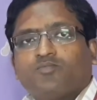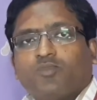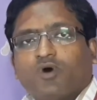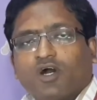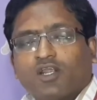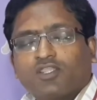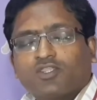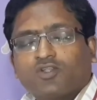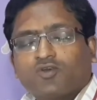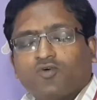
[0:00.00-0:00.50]

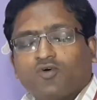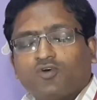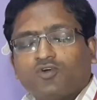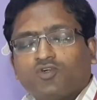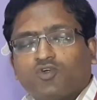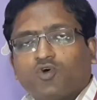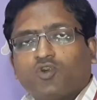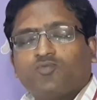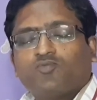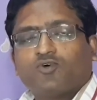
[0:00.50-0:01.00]
birth
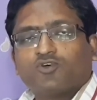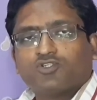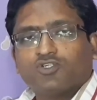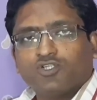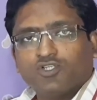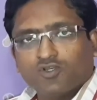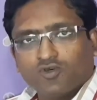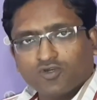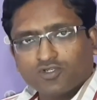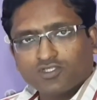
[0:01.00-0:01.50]
control
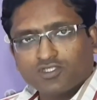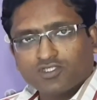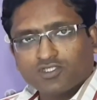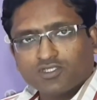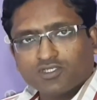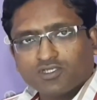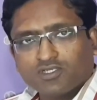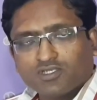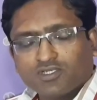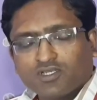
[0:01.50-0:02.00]

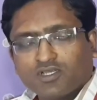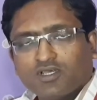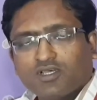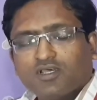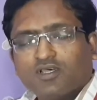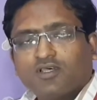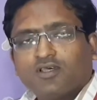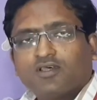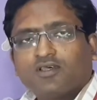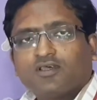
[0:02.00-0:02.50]
procedures,
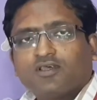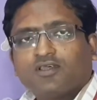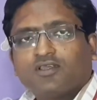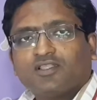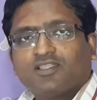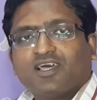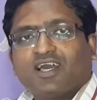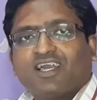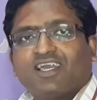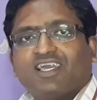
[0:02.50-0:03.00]

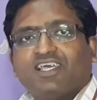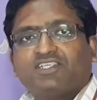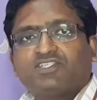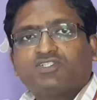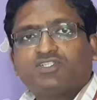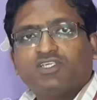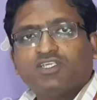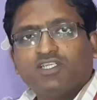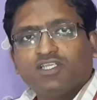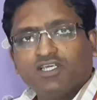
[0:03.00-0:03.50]
the
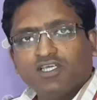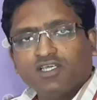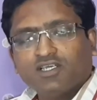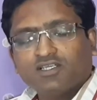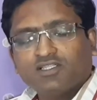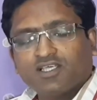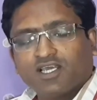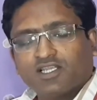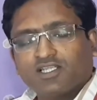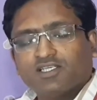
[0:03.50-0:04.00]

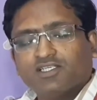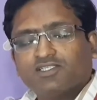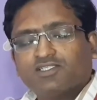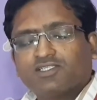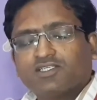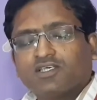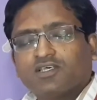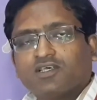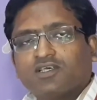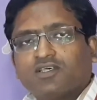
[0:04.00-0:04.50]
STD, that
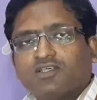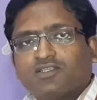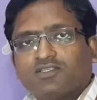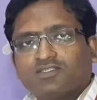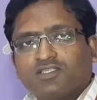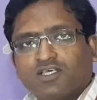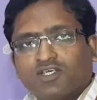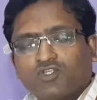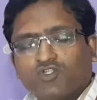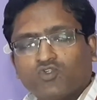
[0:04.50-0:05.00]
is
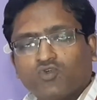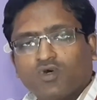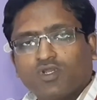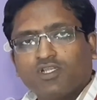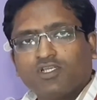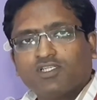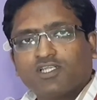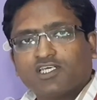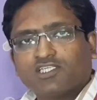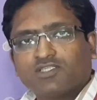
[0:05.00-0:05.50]

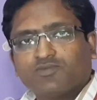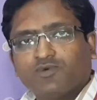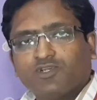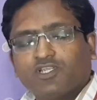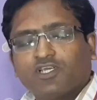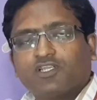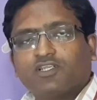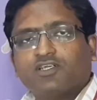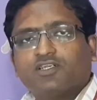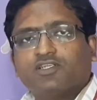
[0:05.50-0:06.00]
sexually
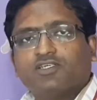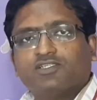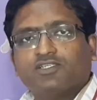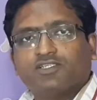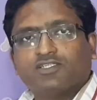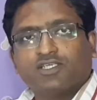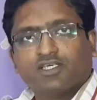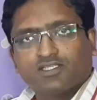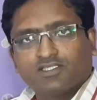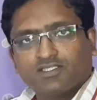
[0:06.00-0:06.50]
transmitted
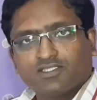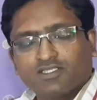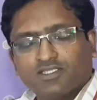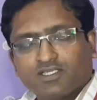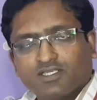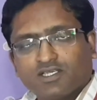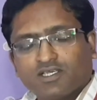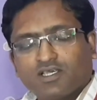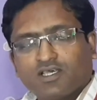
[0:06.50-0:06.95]
diseases,